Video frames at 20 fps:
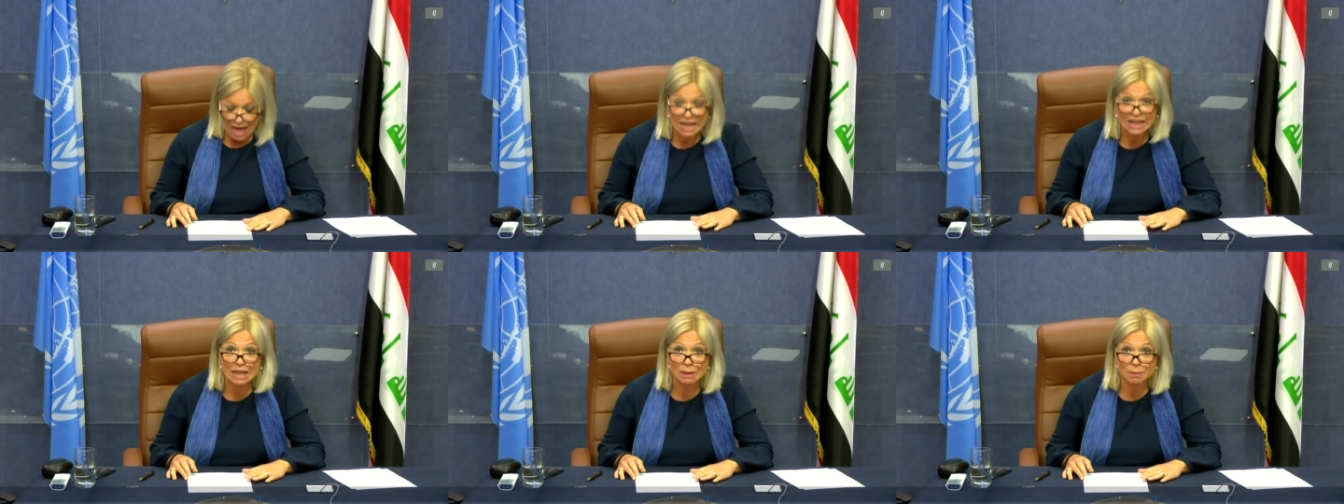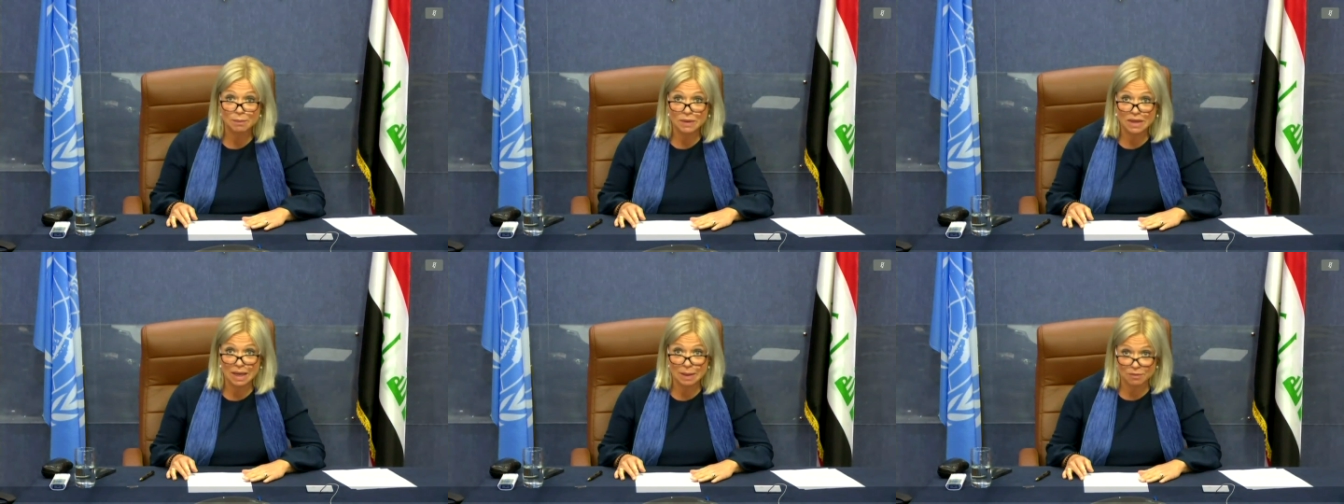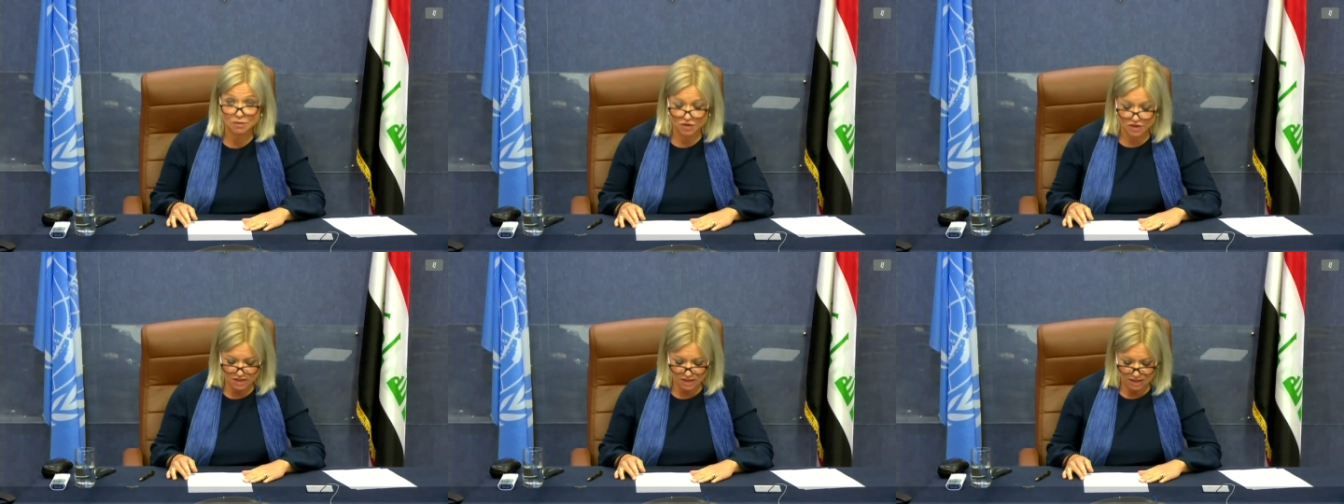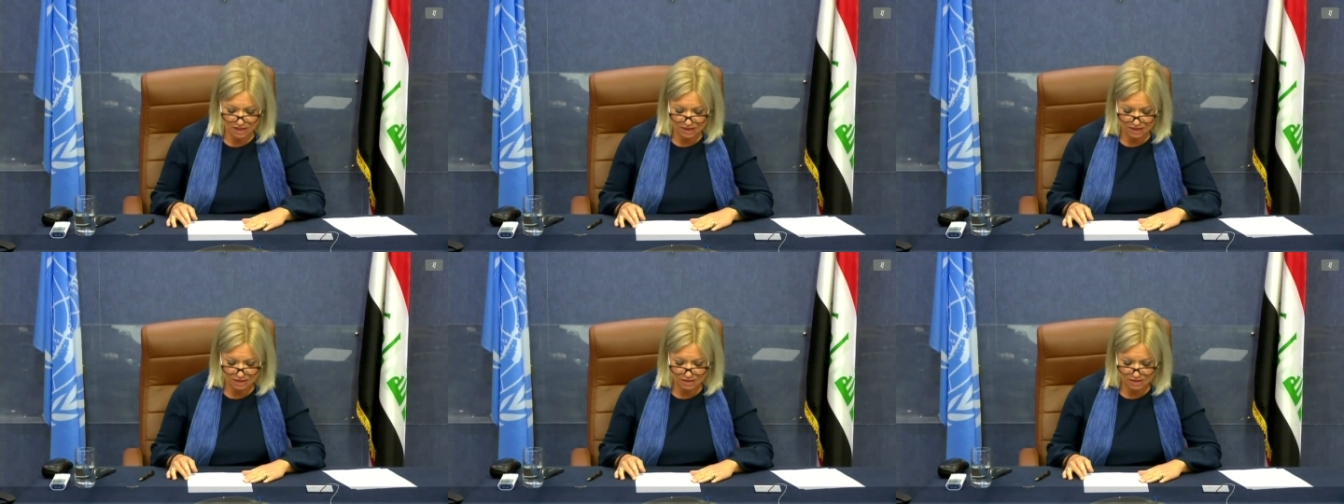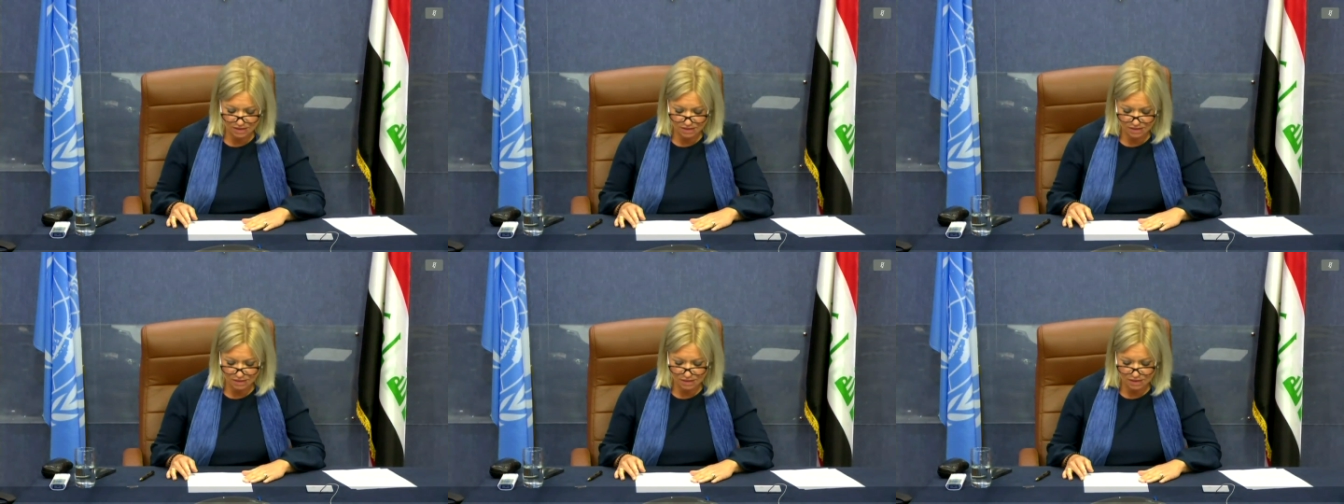And let me
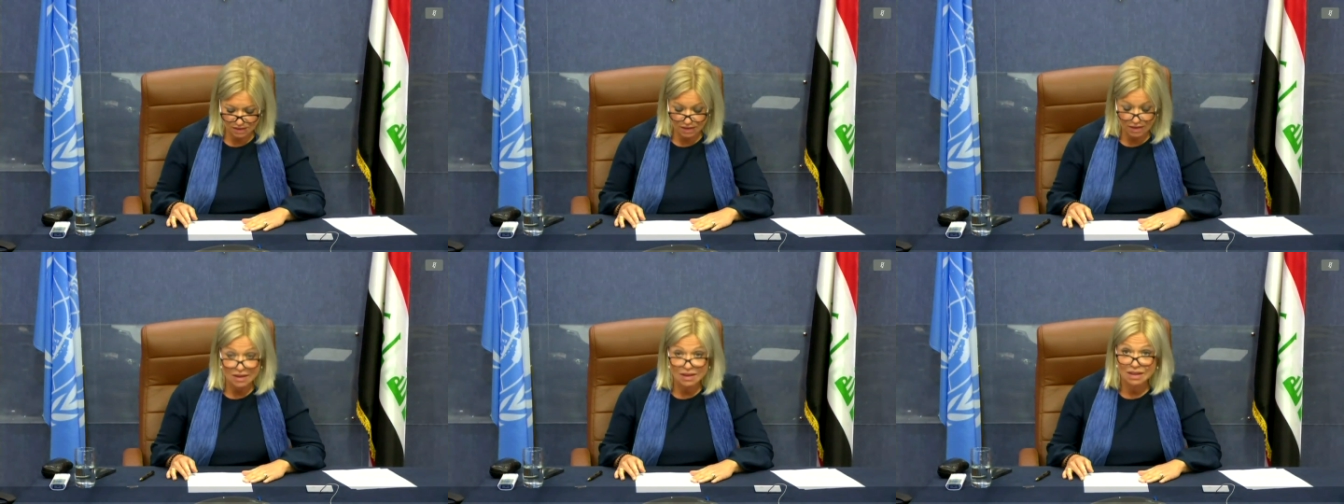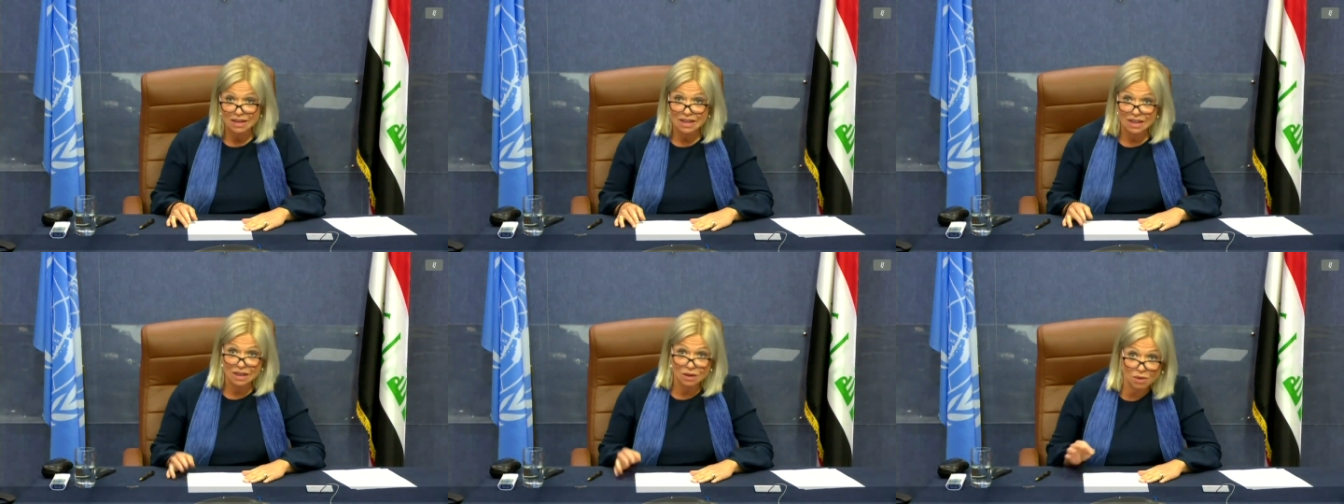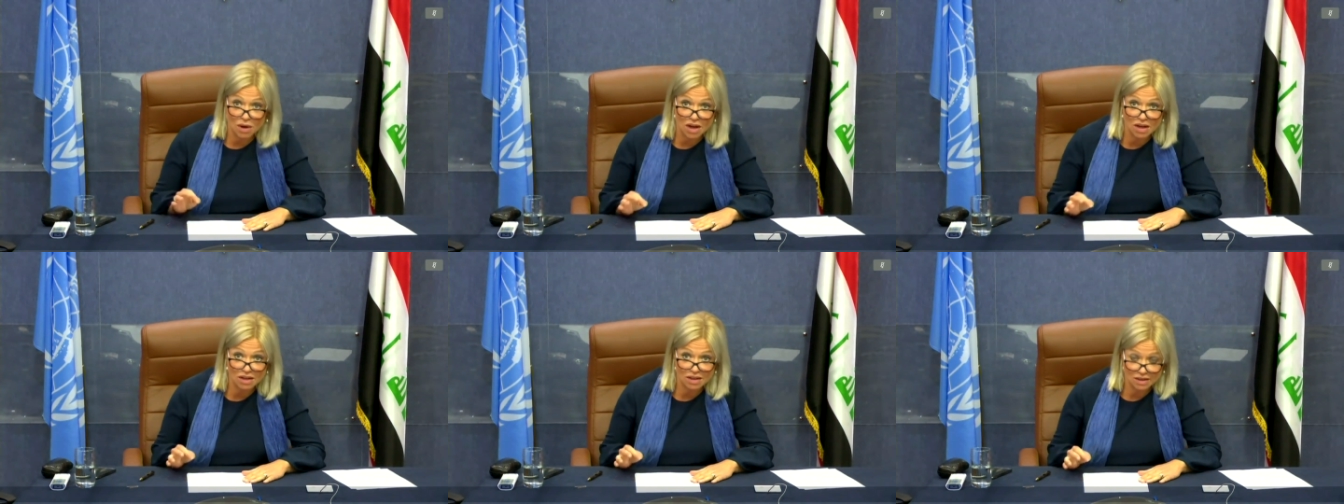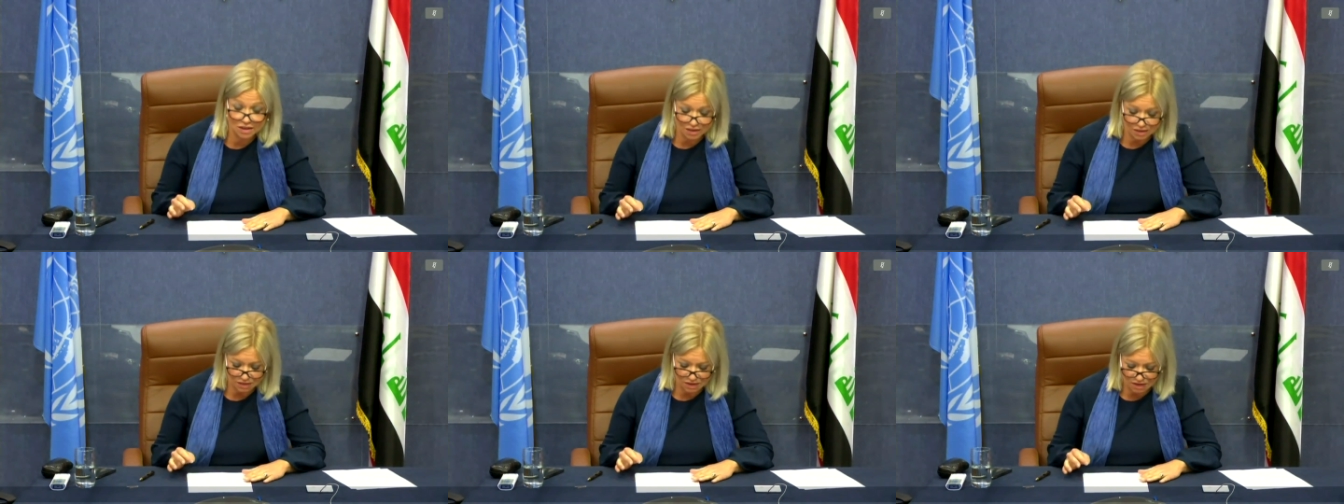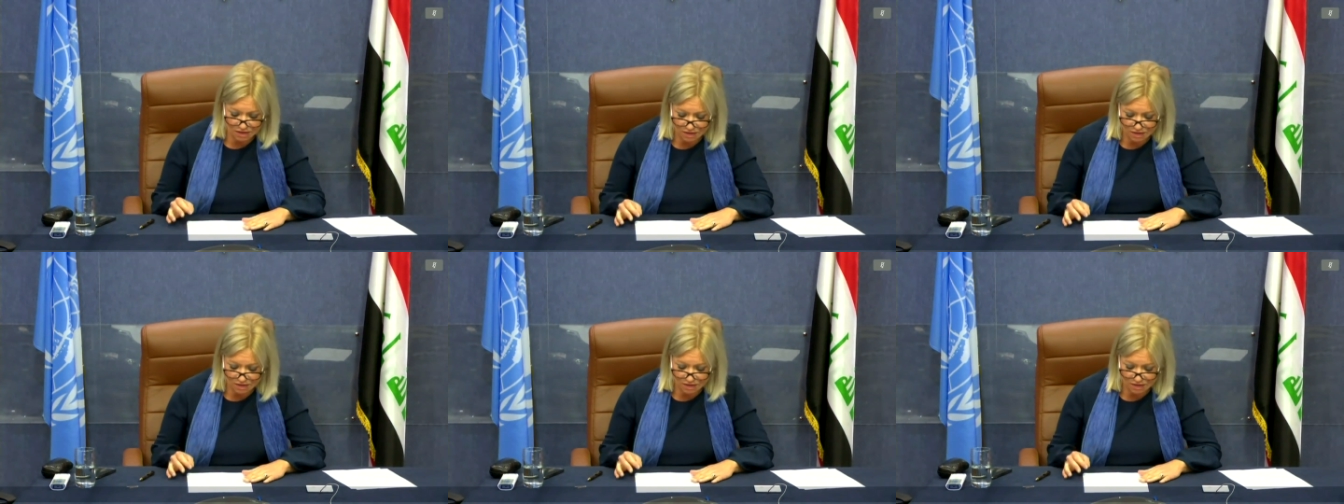emphasize Iraq